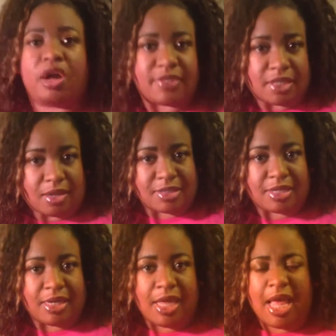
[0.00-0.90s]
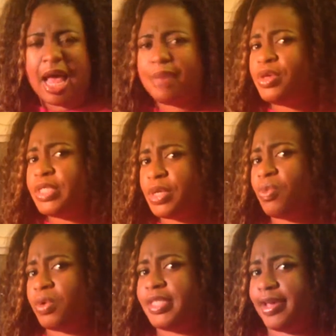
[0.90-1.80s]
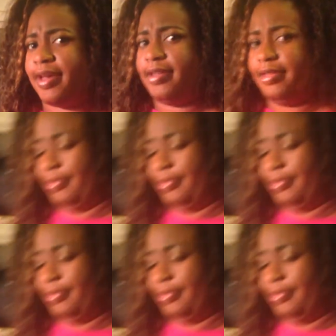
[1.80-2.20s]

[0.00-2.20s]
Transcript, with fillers: of salsa. I'm using Rotel.